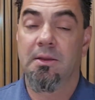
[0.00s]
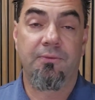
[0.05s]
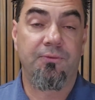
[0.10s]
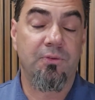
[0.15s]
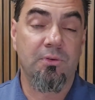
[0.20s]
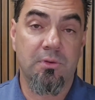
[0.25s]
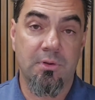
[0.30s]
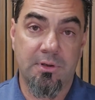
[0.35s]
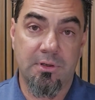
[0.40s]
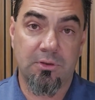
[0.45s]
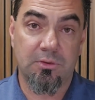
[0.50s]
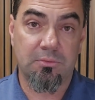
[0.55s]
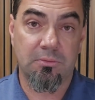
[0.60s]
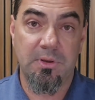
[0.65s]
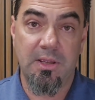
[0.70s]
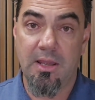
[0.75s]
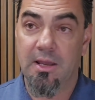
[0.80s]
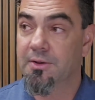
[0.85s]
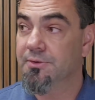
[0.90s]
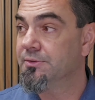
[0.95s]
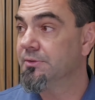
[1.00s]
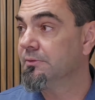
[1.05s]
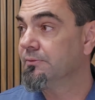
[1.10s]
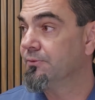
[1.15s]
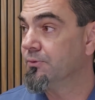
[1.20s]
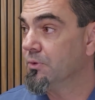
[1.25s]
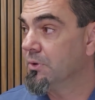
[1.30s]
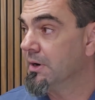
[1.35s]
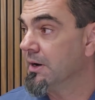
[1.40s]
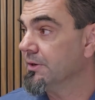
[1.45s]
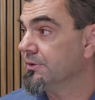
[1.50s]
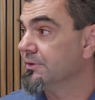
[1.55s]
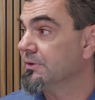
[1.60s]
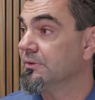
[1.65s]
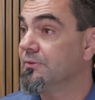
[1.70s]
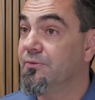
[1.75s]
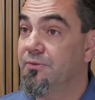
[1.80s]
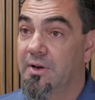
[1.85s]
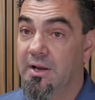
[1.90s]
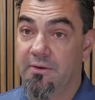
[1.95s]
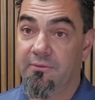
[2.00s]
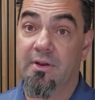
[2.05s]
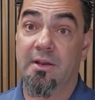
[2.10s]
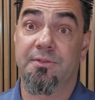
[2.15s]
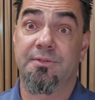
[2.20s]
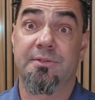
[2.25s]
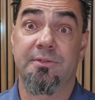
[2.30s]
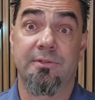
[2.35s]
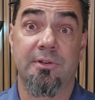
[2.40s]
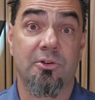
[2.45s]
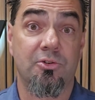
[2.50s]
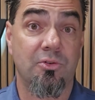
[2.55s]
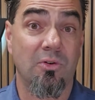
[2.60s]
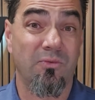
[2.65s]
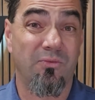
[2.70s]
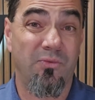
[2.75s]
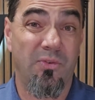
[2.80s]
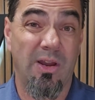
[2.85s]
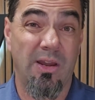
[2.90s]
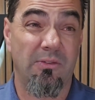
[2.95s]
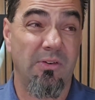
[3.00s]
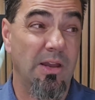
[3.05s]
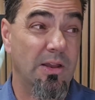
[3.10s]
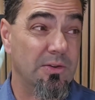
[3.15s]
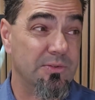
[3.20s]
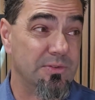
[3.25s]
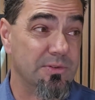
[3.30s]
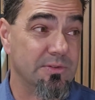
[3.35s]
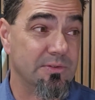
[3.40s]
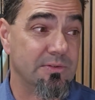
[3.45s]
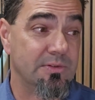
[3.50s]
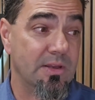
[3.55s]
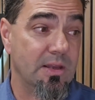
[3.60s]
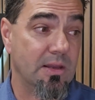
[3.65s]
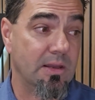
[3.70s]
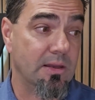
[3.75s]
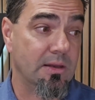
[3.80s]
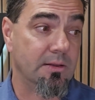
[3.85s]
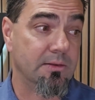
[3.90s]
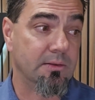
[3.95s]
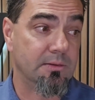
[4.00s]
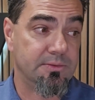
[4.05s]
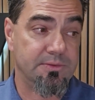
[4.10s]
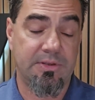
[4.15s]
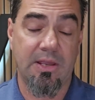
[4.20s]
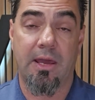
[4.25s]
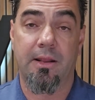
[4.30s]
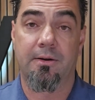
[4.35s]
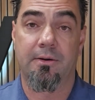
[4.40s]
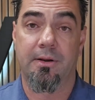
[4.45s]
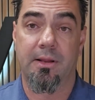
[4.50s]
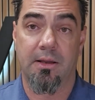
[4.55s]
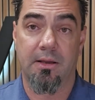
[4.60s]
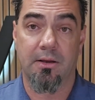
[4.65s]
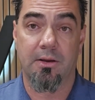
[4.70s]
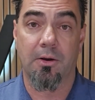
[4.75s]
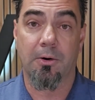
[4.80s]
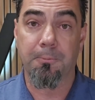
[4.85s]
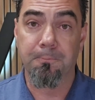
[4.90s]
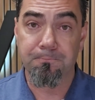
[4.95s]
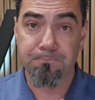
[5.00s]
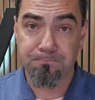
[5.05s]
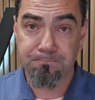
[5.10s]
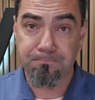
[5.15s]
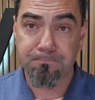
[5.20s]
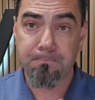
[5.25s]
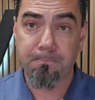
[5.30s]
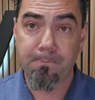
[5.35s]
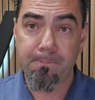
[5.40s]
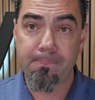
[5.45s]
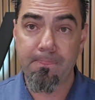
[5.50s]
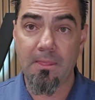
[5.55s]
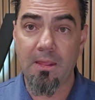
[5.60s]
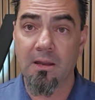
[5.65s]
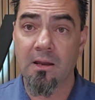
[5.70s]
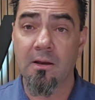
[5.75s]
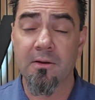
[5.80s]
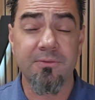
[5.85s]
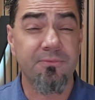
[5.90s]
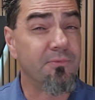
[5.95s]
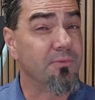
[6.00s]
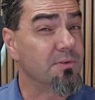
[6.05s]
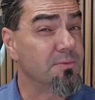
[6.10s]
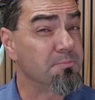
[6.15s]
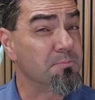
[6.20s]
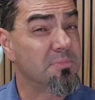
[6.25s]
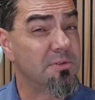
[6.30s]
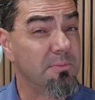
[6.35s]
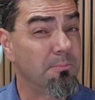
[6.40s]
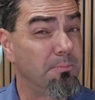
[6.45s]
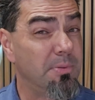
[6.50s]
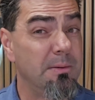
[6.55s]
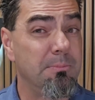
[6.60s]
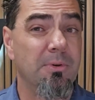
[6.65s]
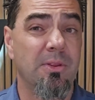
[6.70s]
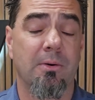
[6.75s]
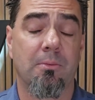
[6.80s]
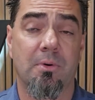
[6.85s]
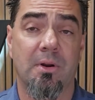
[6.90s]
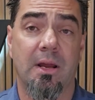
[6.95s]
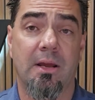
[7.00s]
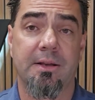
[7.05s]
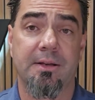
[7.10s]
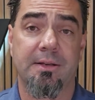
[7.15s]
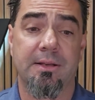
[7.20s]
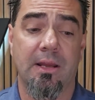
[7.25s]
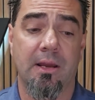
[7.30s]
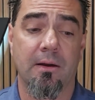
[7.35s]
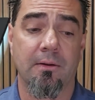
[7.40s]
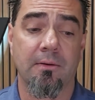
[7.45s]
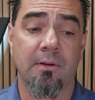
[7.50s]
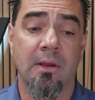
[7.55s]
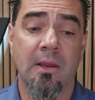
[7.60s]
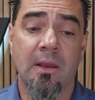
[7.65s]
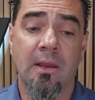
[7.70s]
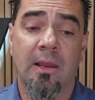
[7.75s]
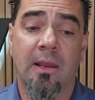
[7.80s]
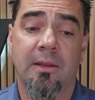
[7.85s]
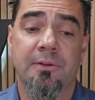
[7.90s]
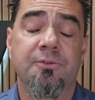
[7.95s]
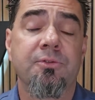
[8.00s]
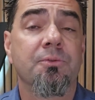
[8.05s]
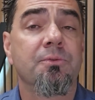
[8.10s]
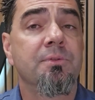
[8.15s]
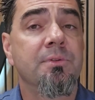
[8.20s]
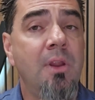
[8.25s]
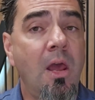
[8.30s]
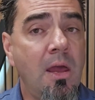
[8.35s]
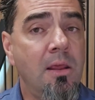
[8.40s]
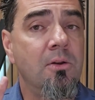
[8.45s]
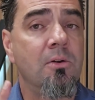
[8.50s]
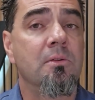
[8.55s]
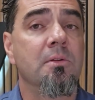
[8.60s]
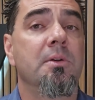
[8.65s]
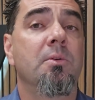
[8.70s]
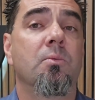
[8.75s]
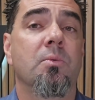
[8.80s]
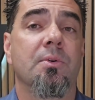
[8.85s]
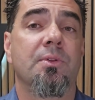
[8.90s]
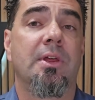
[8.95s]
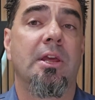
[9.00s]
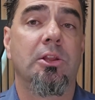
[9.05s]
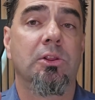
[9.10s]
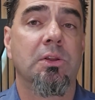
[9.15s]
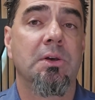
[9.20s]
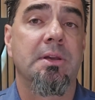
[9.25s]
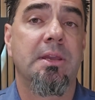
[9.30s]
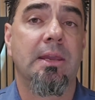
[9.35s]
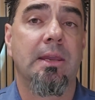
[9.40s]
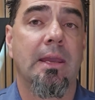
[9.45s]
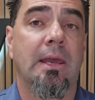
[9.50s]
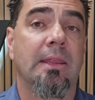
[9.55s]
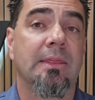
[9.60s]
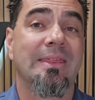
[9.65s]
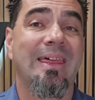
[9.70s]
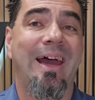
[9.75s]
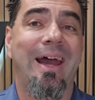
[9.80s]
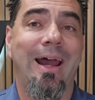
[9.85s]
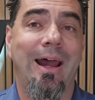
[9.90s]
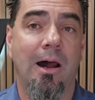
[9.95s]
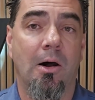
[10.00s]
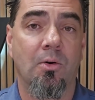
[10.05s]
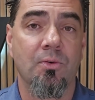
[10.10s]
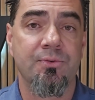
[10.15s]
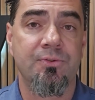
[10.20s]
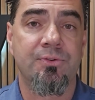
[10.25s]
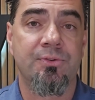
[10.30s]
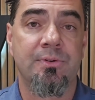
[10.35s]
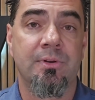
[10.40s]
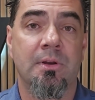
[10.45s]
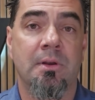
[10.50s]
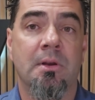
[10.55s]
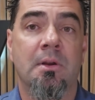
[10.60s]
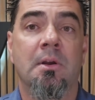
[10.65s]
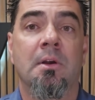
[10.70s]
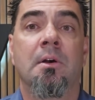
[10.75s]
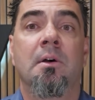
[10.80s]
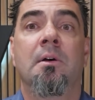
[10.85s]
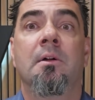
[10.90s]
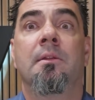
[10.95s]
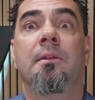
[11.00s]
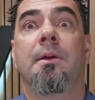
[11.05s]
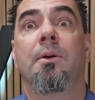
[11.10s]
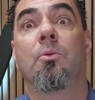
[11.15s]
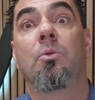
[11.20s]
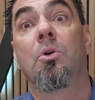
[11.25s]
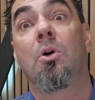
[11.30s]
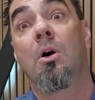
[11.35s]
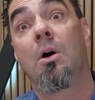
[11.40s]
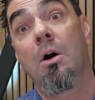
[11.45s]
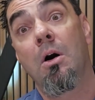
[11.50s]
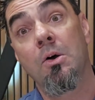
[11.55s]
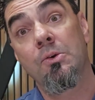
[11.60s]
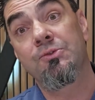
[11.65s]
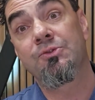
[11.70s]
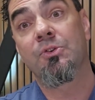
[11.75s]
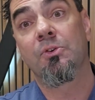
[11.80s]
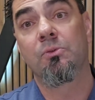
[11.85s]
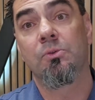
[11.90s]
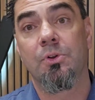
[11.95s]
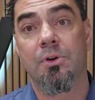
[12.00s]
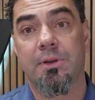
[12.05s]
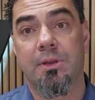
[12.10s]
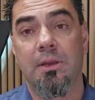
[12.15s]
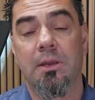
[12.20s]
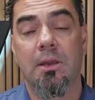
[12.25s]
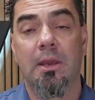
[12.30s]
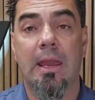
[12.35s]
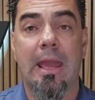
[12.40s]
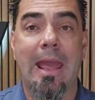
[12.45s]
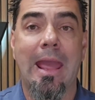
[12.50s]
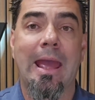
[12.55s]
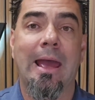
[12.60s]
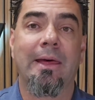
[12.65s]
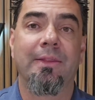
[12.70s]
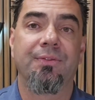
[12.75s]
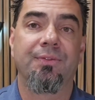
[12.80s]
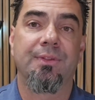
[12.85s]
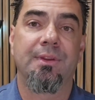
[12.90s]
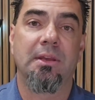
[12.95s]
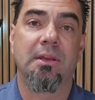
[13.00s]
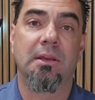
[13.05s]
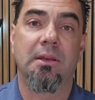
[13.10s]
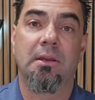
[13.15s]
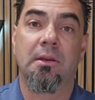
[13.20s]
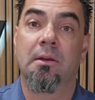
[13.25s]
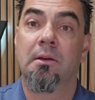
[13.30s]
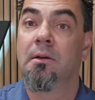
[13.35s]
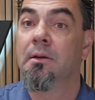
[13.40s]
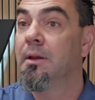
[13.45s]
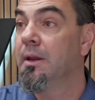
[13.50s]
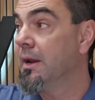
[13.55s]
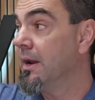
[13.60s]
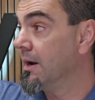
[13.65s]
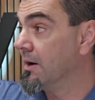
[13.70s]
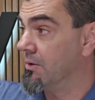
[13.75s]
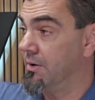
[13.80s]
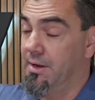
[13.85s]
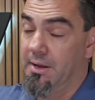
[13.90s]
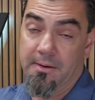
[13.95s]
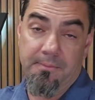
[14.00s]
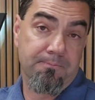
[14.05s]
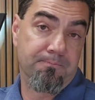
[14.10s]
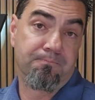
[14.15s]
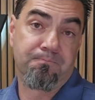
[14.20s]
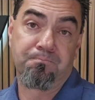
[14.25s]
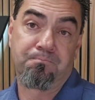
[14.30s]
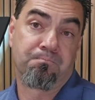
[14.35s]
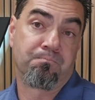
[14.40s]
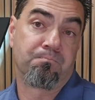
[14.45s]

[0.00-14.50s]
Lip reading: If you look at 3 houses, 4 houses, 5 houses, I showed 5 houses Saturday ago. That was for some people that were out of town. And so not only were they looking at the house, they were also looking at the area.